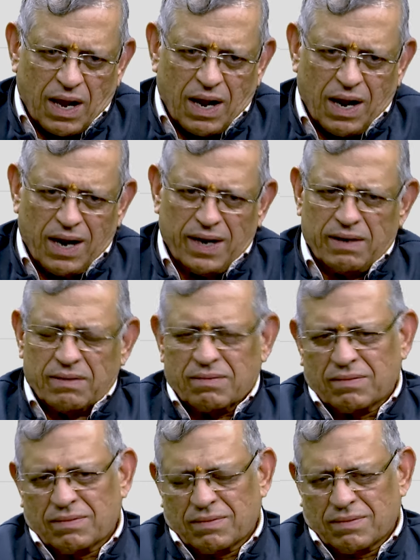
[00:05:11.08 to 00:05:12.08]
and
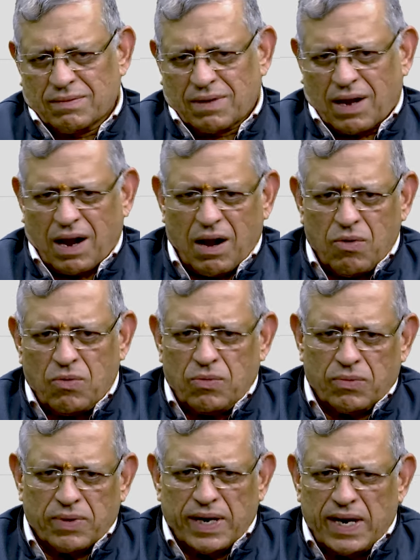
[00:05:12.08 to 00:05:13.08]

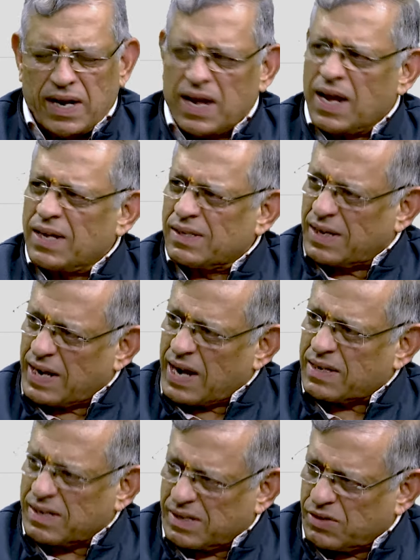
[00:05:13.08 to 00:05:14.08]
how India has
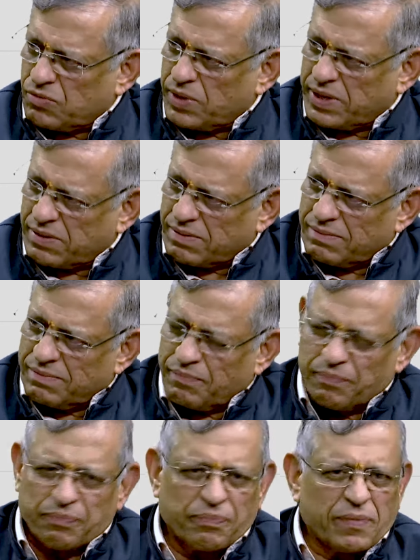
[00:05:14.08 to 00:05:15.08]
reacted to it,
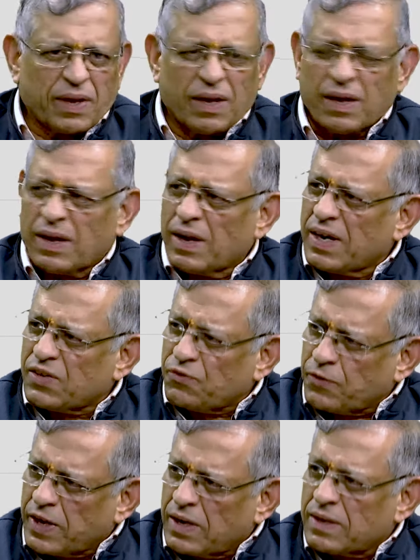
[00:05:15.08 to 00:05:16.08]
its
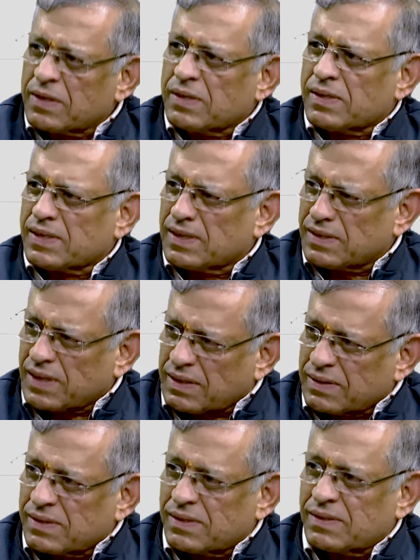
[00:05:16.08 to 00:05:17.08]
failures and
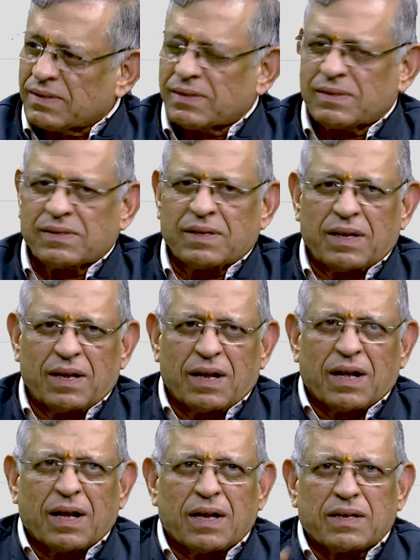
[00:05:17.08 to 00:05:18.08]
successes.
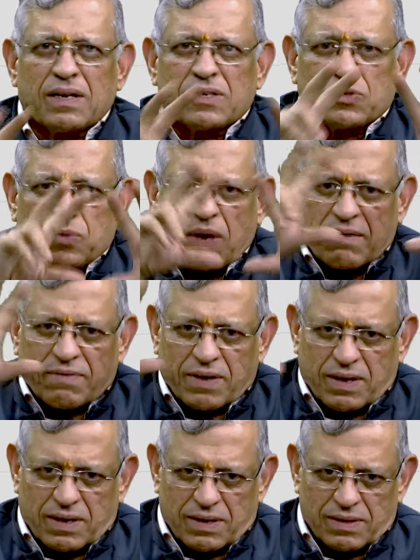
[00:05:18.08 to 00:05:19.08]
Unless you have
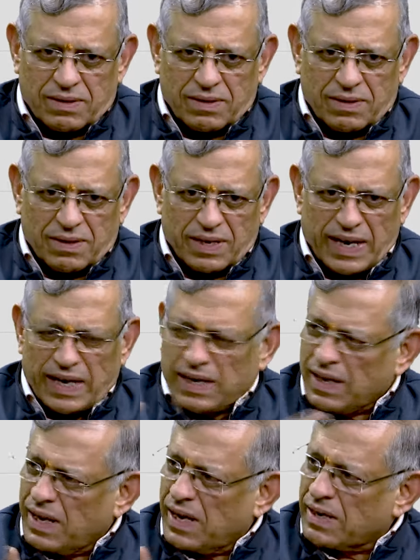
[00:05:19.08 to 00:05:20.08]
an
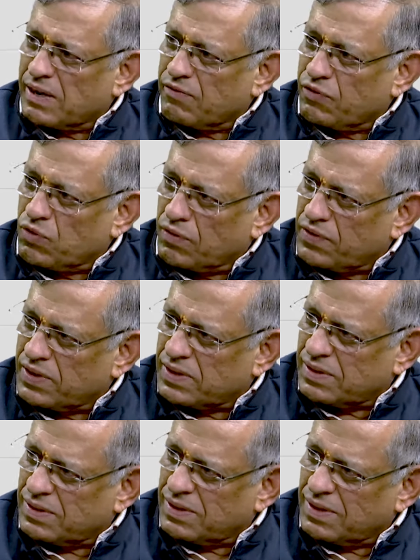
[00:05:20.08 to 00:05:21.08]
integrated view of this,